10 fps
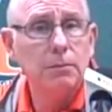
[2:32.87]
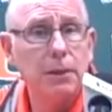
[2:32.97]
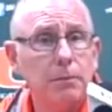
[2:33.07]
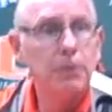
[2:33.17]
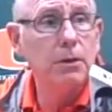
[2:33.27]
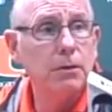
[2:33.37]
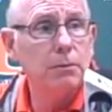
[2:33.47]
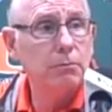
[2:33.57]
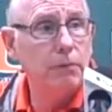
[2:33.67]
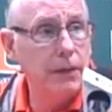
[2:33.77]
people are
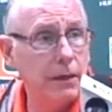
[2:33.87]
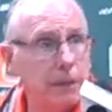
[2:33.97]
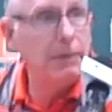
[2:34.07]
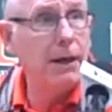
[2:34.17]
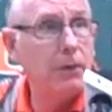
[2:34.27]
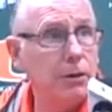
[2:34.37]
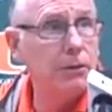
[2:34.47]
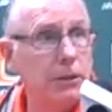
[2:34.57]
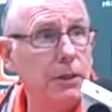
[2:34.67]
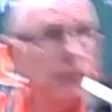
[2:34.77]
reading about our
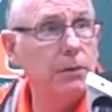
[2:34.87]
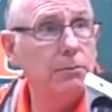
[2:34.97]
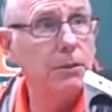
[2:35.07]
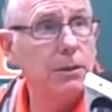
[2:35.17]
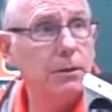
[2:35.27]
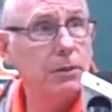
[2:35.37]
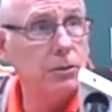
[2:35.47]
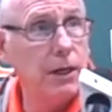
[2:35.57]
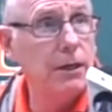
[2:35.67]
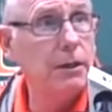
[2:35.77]
team and
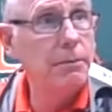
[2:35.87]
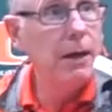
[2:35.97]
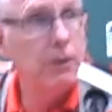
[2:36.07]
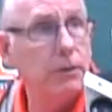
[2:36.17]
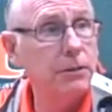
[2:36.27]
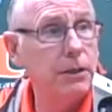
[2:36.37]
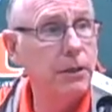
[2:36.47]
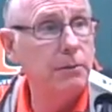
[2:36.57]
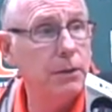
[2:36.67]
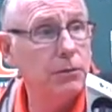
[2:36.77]
excited about our
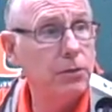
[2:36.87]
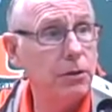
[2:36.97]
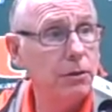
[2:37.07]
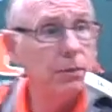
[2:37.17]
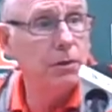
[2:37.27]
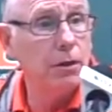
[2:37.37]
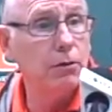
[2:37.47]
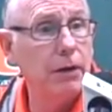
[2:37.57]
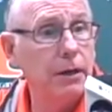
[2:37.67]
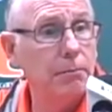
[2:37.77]
team. There's a, a
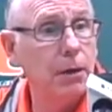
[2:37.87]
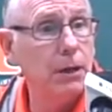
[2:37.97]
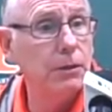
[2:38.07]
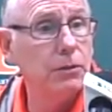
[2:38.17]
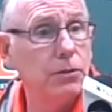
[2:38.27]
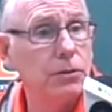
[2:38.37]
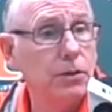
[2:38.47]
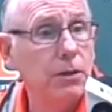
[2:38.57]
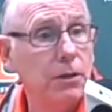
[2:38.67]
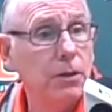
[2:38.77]
great buzz.
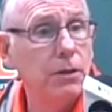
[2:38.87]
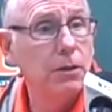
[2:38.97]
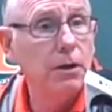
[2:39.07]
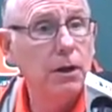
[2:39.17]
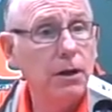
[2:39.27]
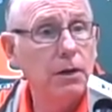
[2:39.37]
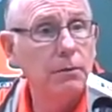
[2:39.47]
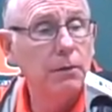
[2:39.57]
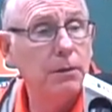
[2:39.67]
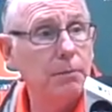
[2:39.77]
Uh,
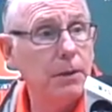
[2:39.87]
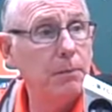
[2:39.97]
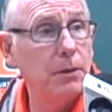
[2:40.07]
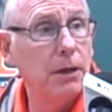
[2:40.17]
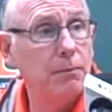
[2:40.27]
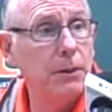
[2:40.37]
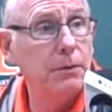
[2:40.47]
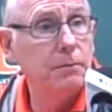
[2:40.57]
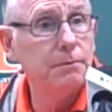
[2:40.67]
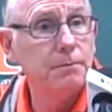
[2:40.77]
and people have
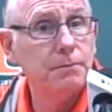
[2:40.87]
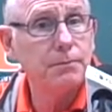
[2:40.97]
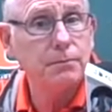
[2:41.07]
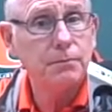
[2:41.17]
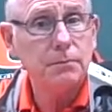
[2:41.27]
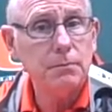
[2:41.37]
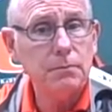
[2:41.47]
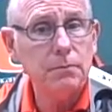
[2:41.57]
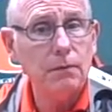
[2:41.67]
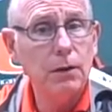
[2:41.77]
been
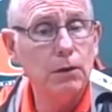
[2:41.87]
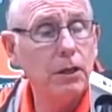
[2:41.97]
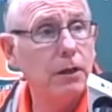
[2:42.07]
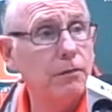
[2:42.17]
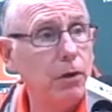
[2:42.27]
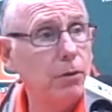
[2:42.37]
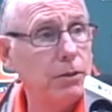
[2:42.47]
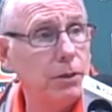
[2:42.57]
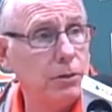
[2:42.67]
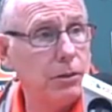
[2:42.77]
looking forward
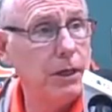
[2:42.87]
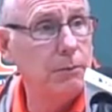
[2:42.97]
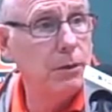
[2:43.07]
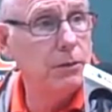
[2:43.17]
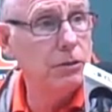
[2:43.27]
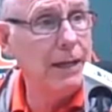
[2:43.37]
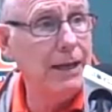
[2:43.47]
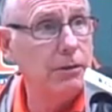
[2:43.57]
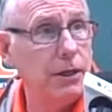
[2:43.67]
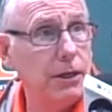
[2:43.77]
to this game on
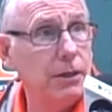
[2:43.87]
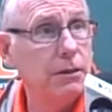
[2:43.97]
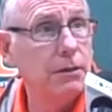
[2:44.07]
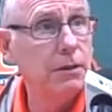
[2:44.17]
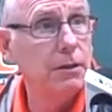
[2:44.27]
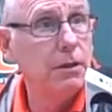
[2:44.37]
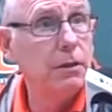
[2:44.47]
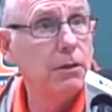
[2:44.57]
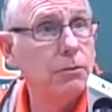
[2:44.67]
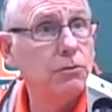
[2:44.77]
Saturday
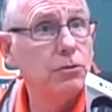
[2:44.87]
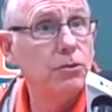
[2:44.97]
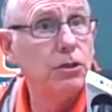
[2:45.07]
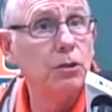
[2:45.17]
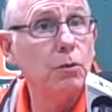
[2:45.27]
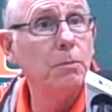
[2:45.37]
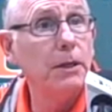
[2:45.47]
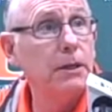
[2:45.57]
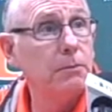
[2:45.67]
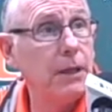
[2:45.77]
since we
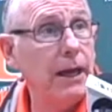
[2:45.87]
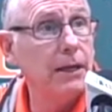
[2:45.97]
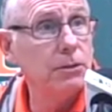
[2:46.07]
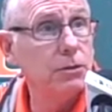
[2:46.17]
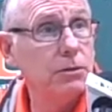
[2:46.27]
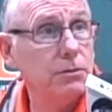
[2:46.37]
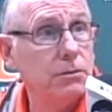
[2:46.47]
played them last.